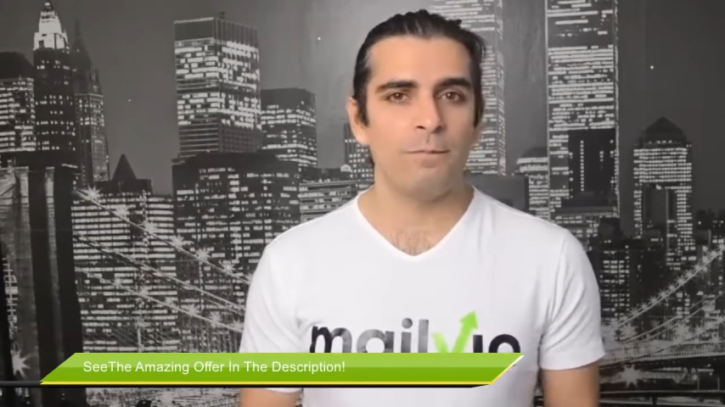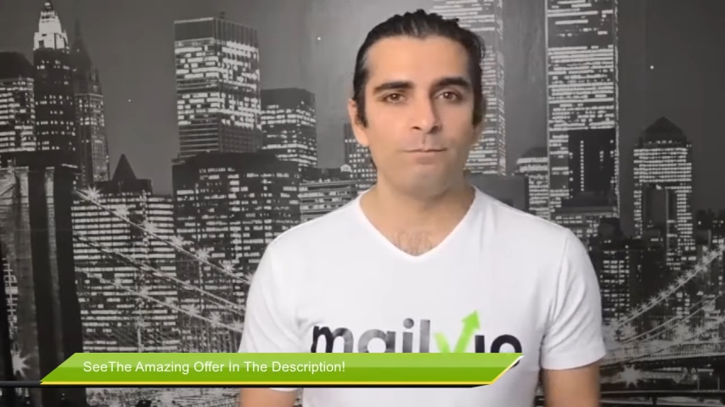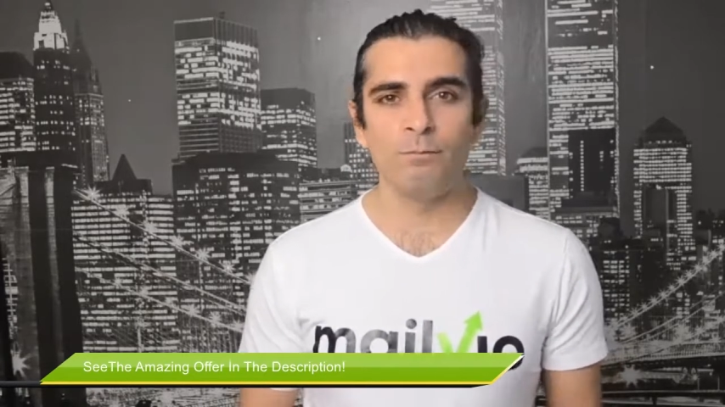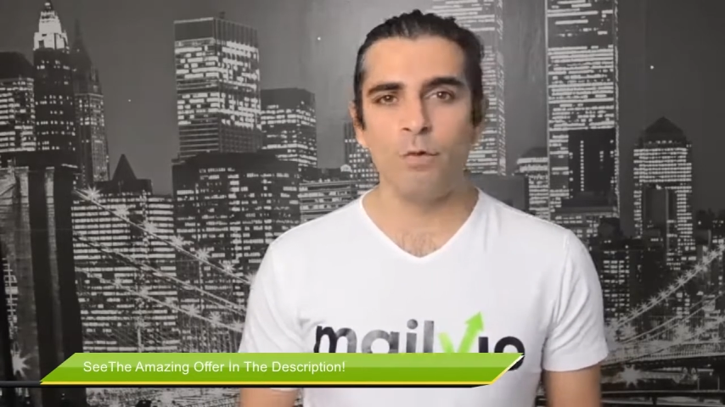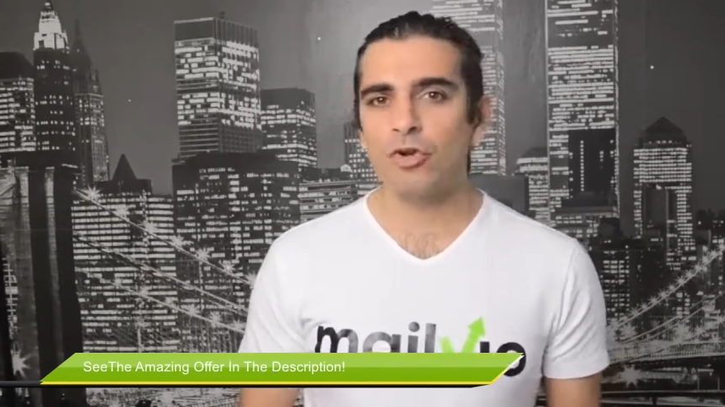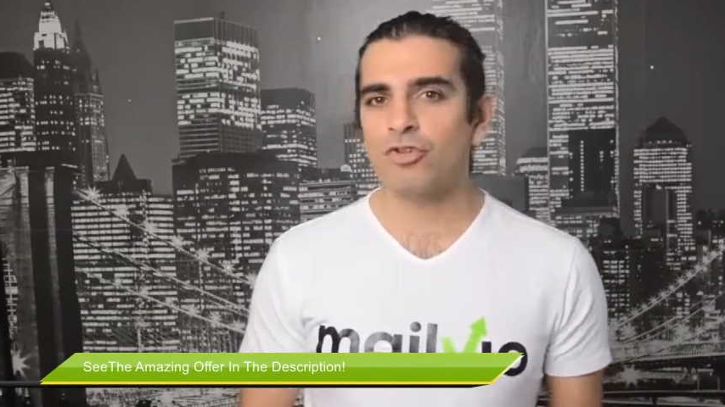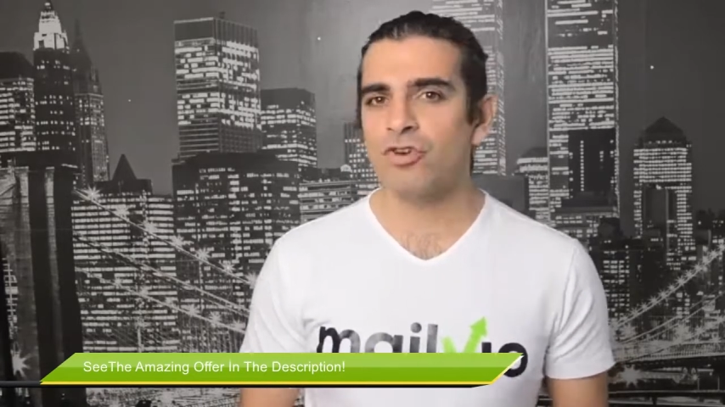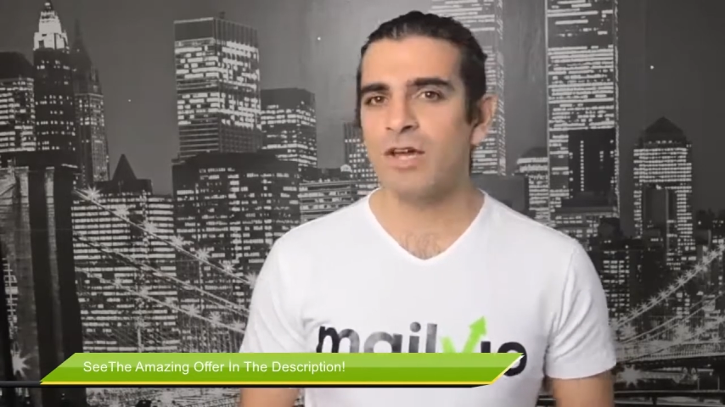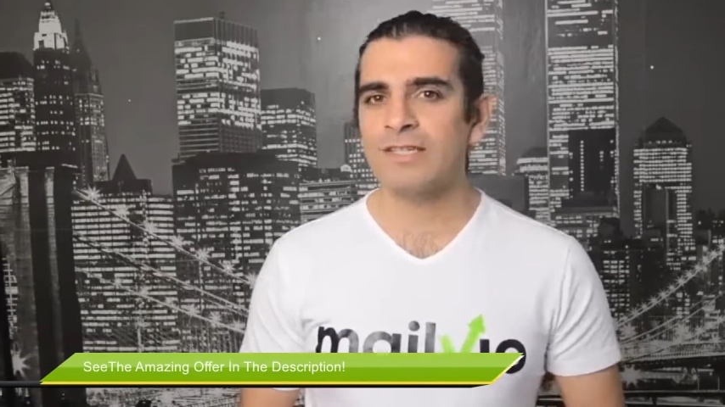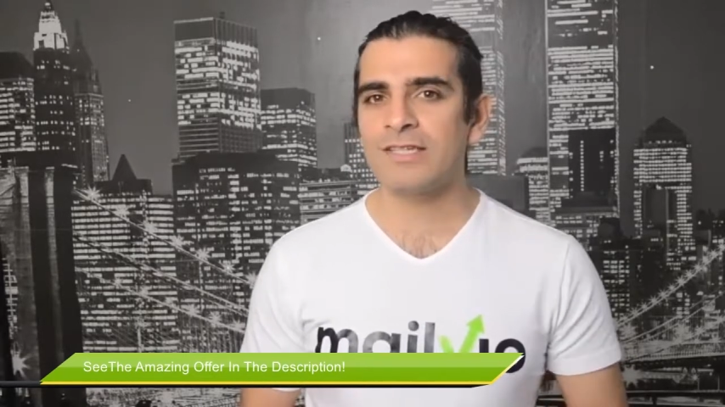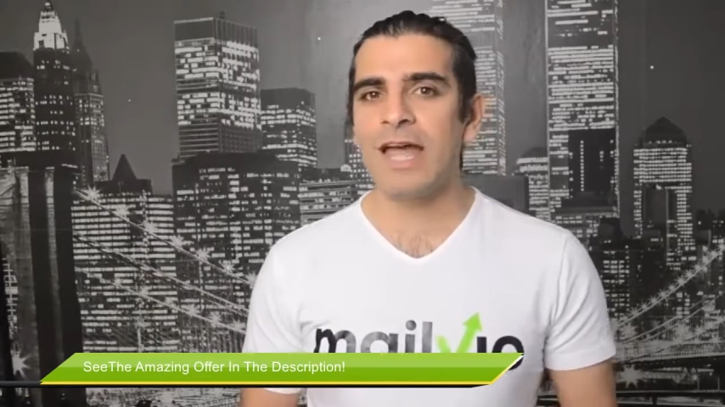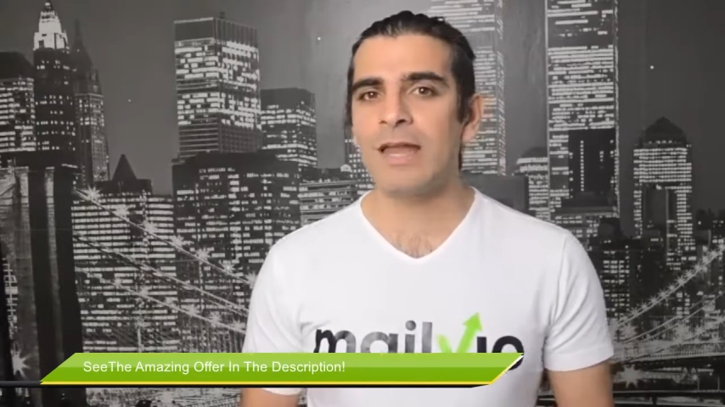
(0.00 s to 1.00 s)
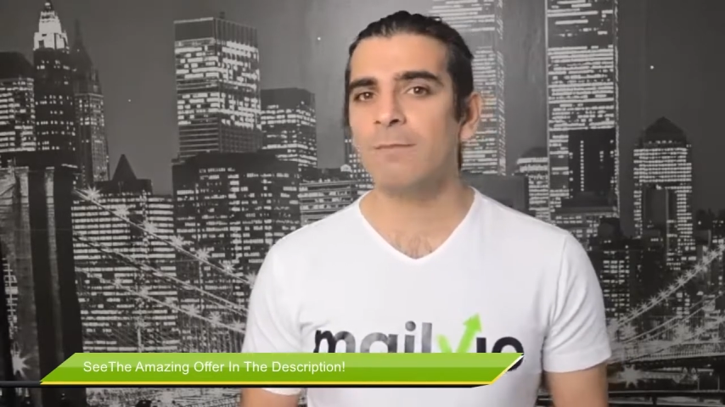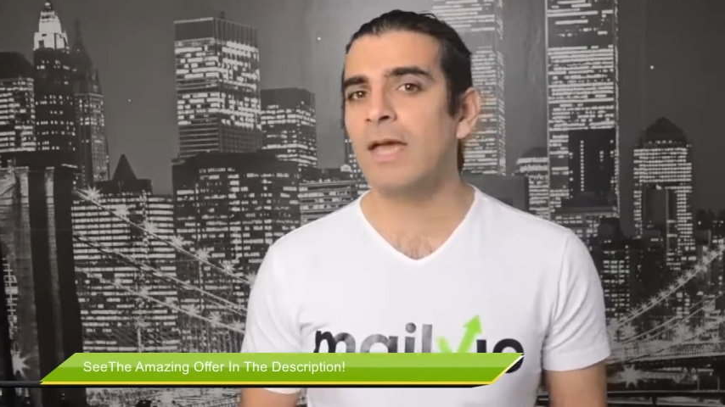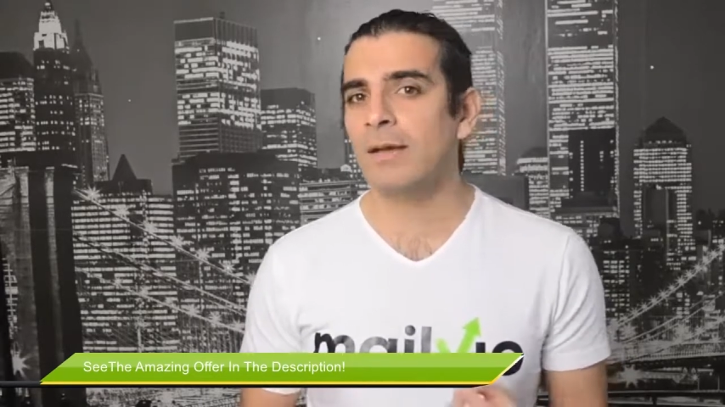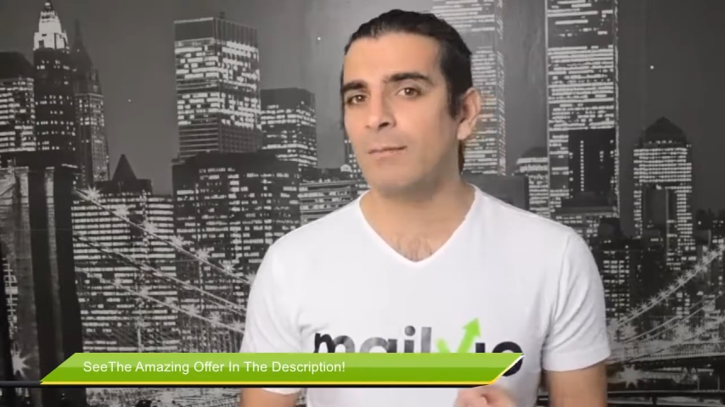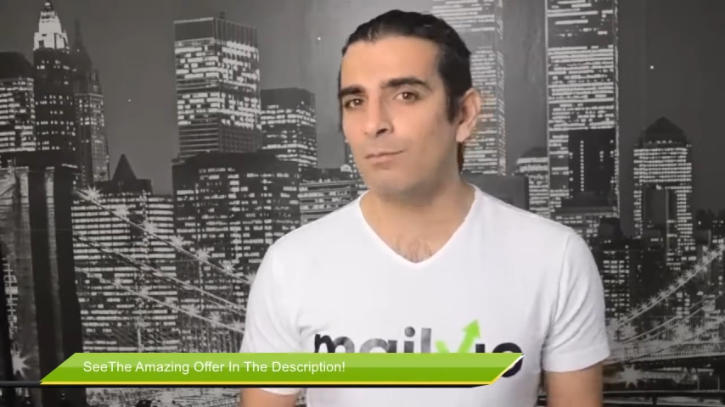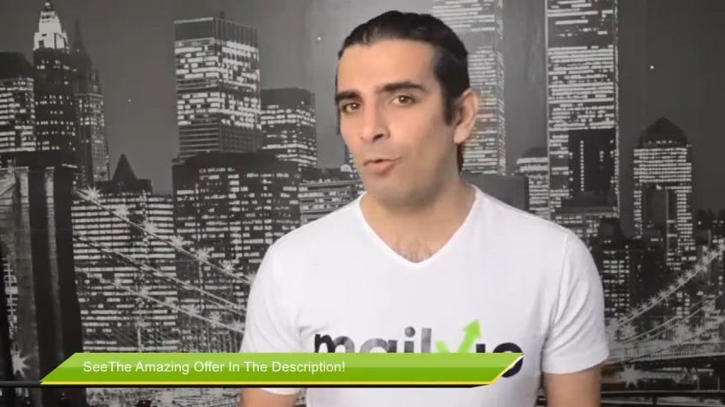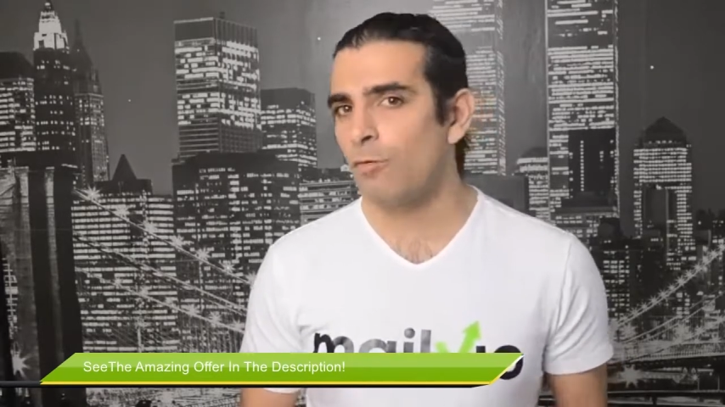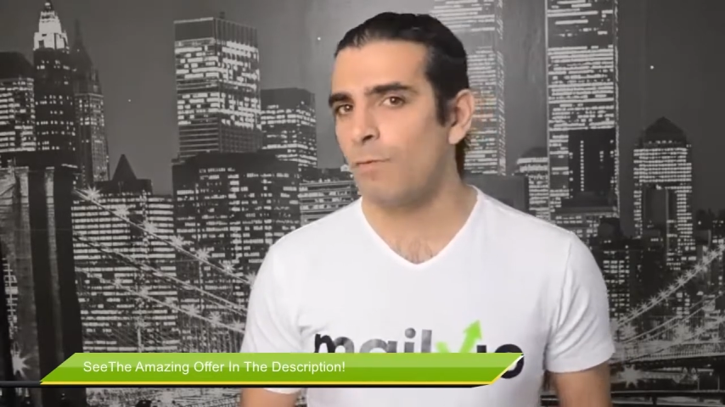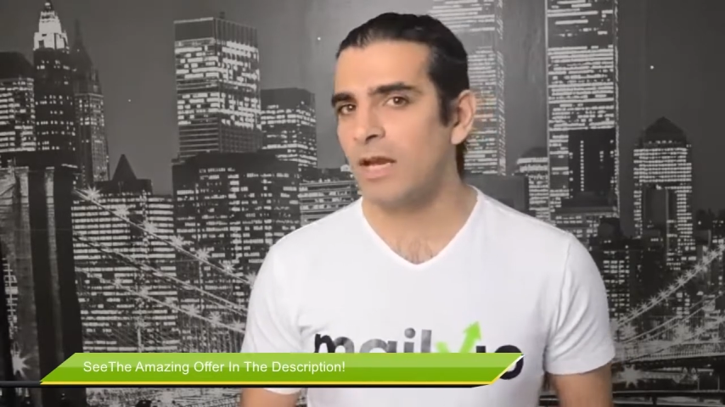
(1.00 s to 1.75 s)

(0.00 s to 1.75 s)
more trust and make more